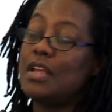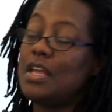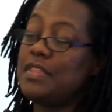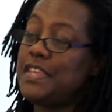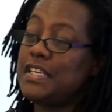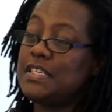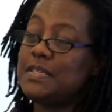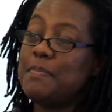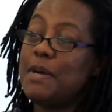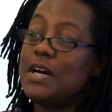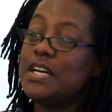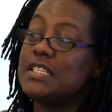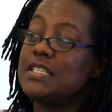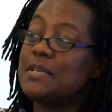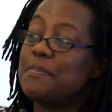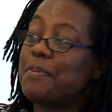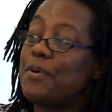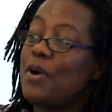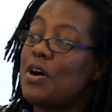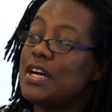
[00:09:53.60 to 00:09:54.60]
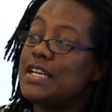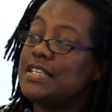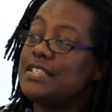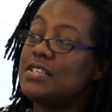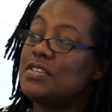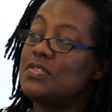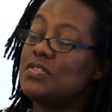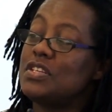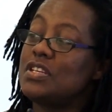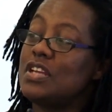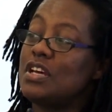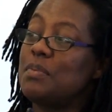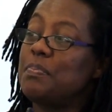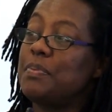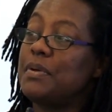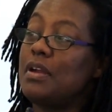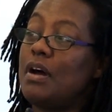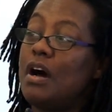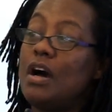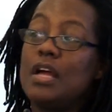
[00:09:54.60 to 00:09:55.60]
This might surprise you to know,
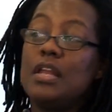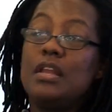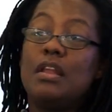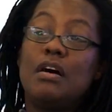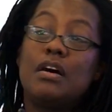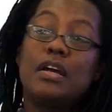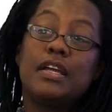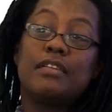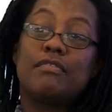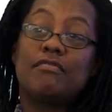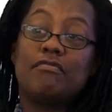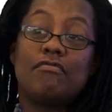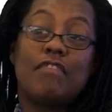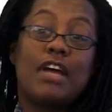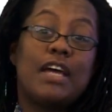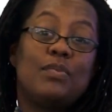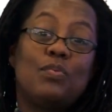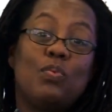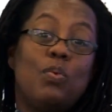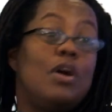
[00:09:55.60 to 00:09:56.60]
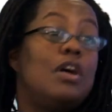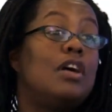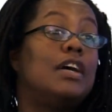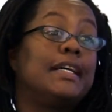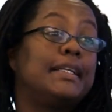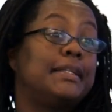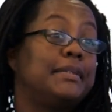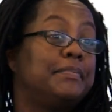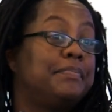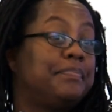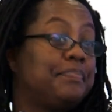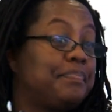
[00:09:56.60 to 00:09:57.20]
but I like red wine.